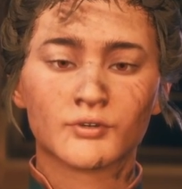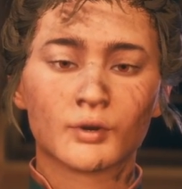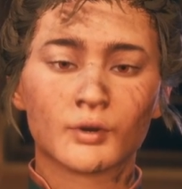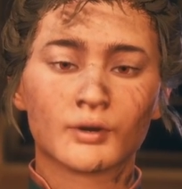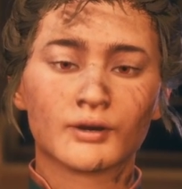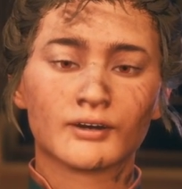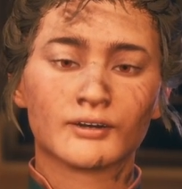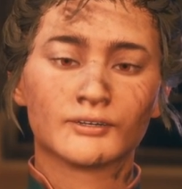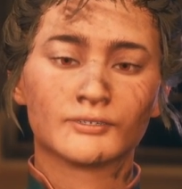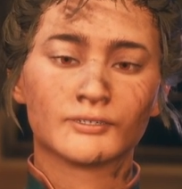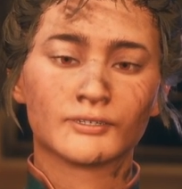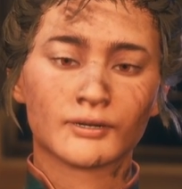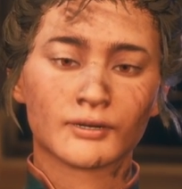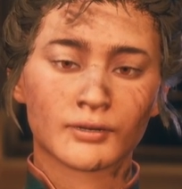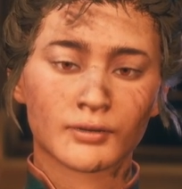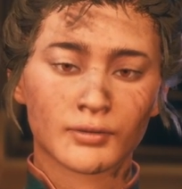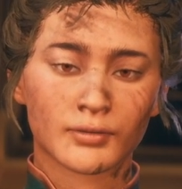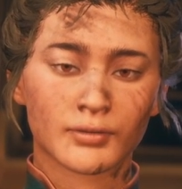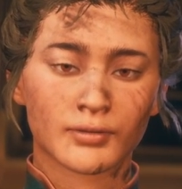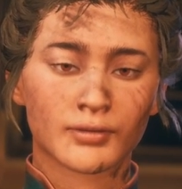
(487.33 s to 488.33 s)
Sure is.
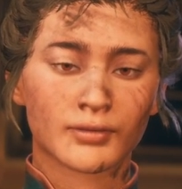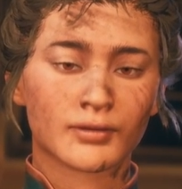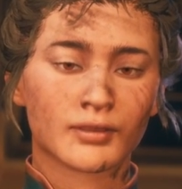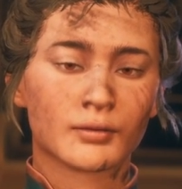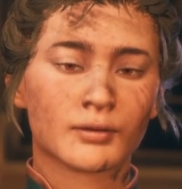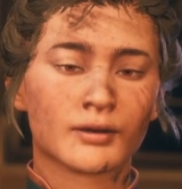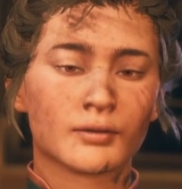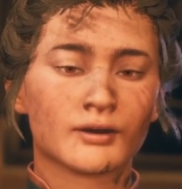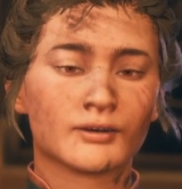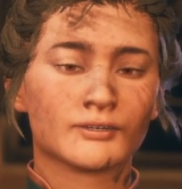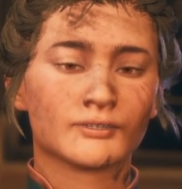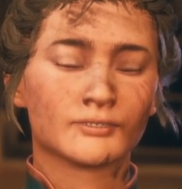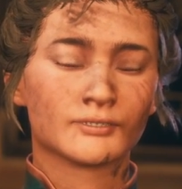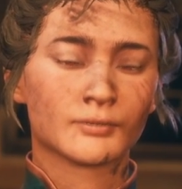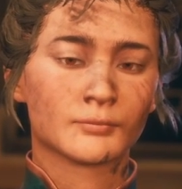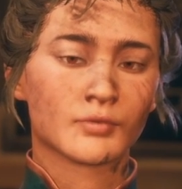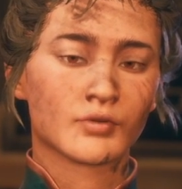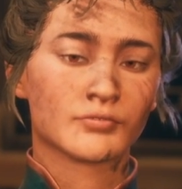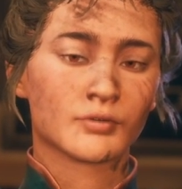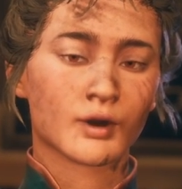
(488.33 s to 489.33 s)
The Tennysons
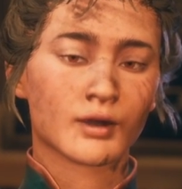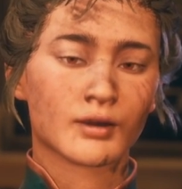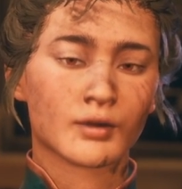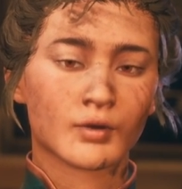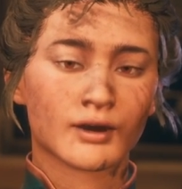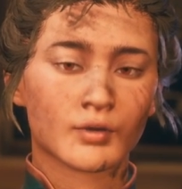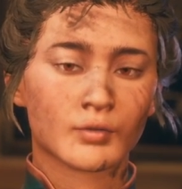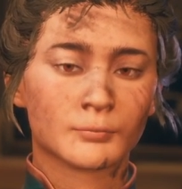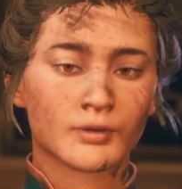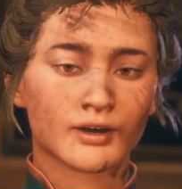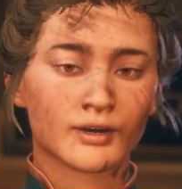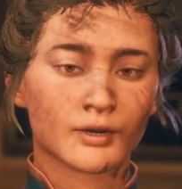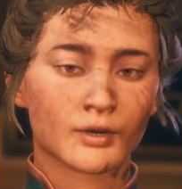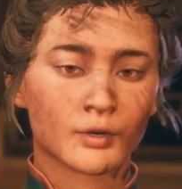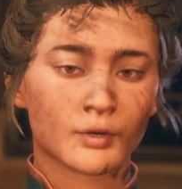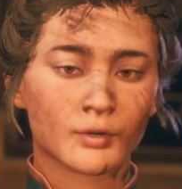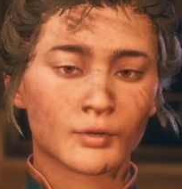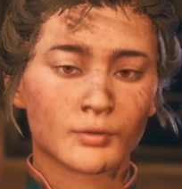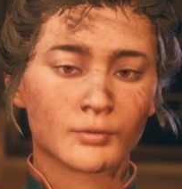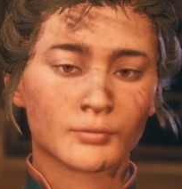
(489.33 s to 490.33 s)
came over on the groundbreaker.
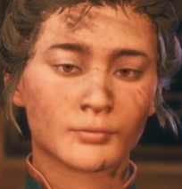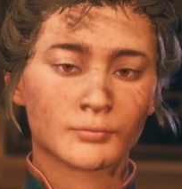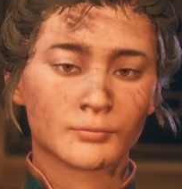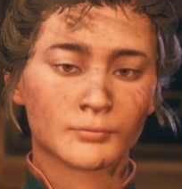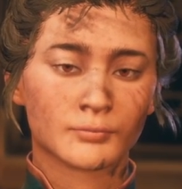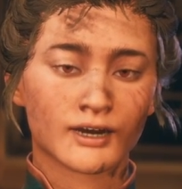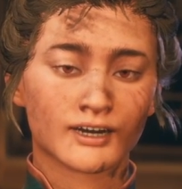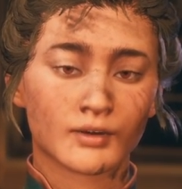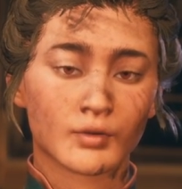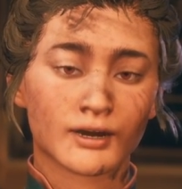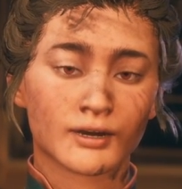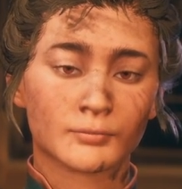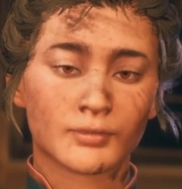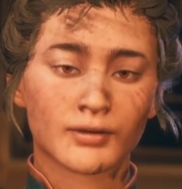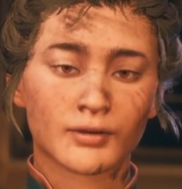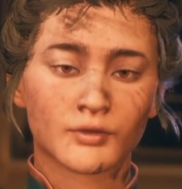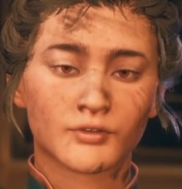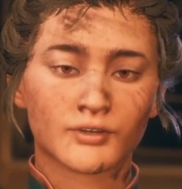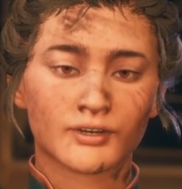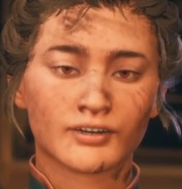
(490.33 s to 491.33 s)
My
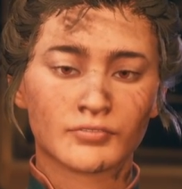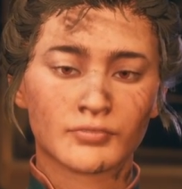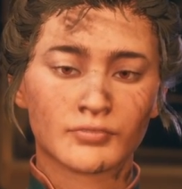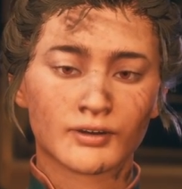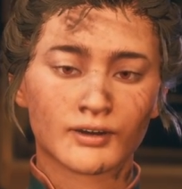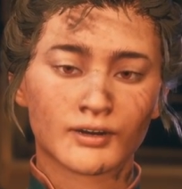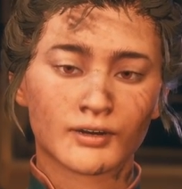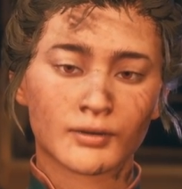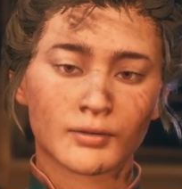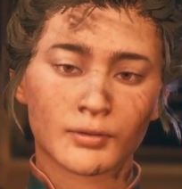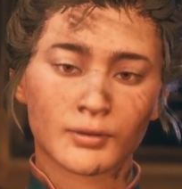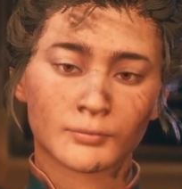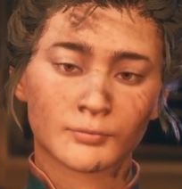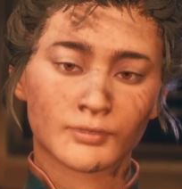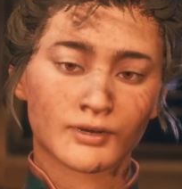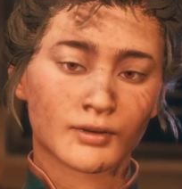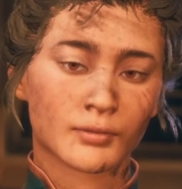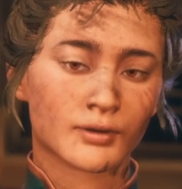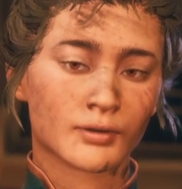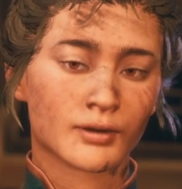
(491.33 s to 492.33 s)
grandmother, Chief Gayen,
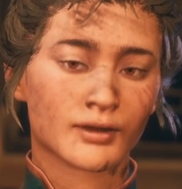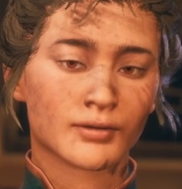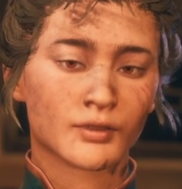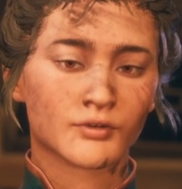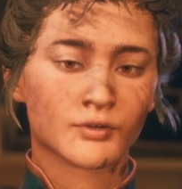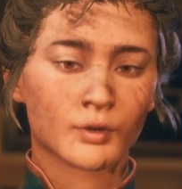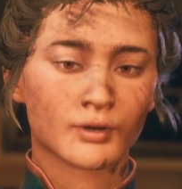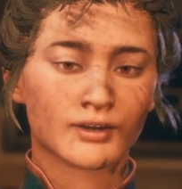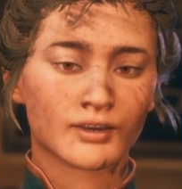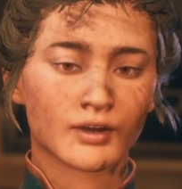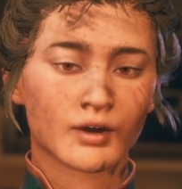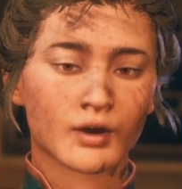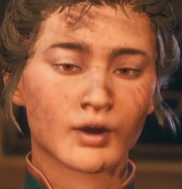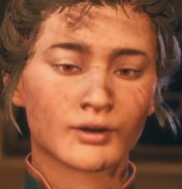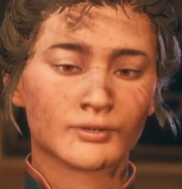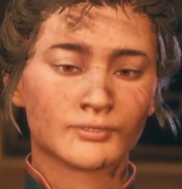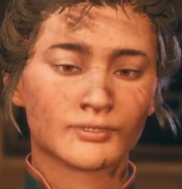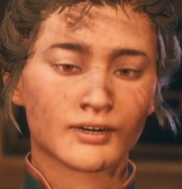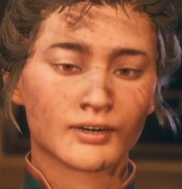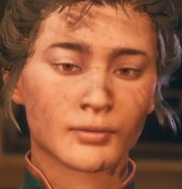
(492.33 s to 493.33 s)
kept it together during the
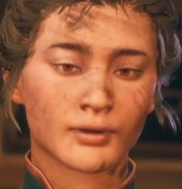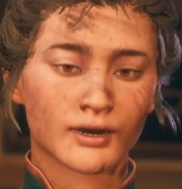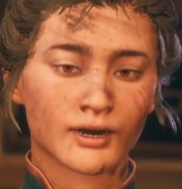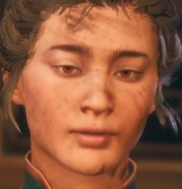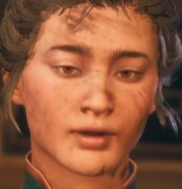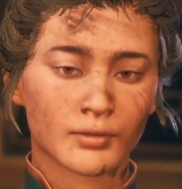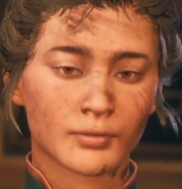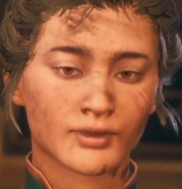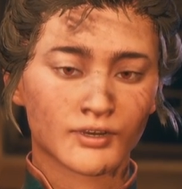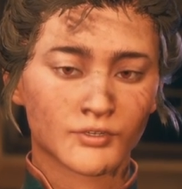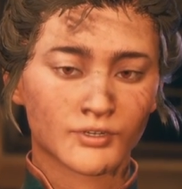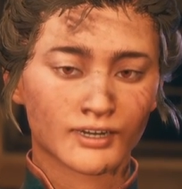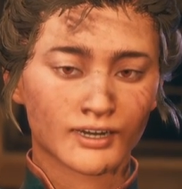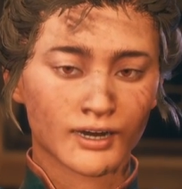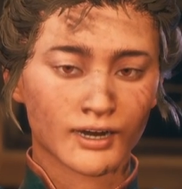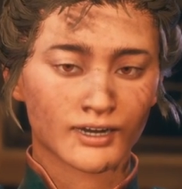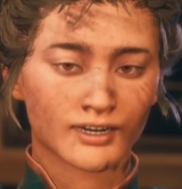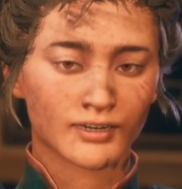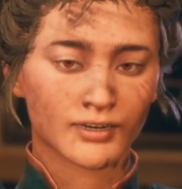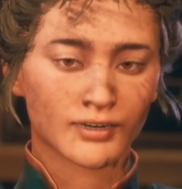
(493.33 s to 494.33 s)
crossing and until she
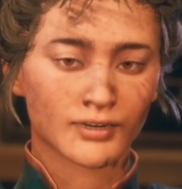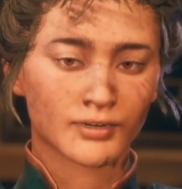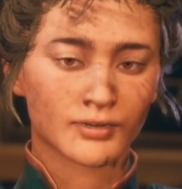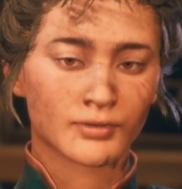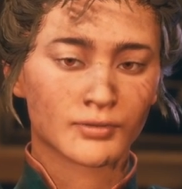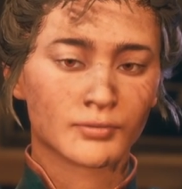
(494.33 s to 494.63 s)
died.